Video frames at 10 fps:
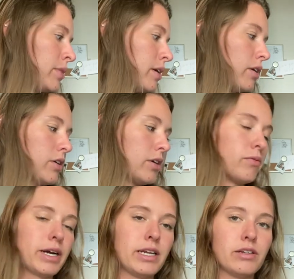her
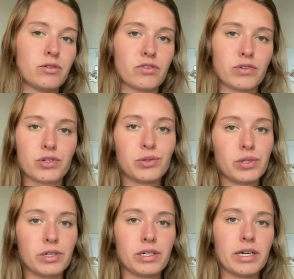writing notes for
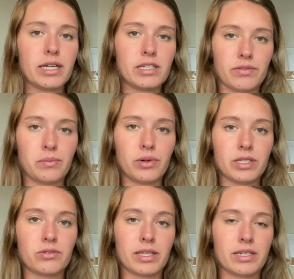school at different
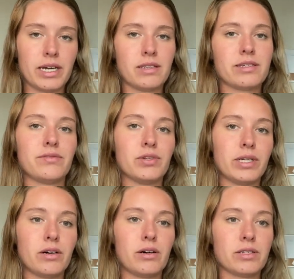points throughout the day instead of
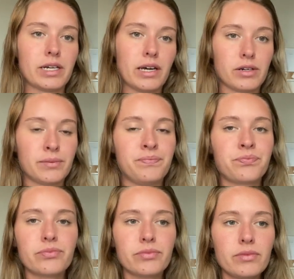doing it all together.
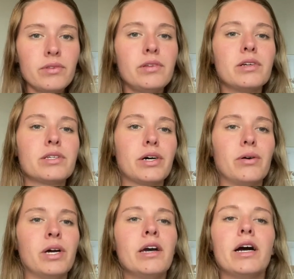
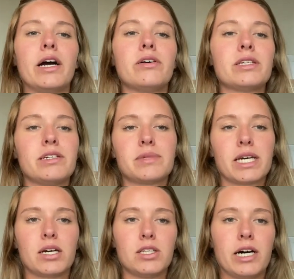So I know this seems
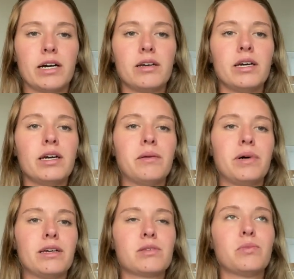like a lot,
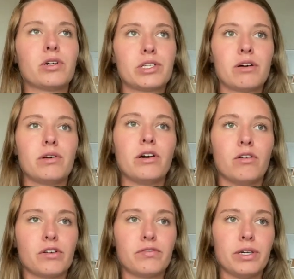but it's more so an
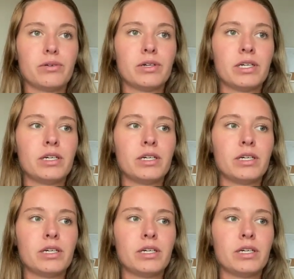overview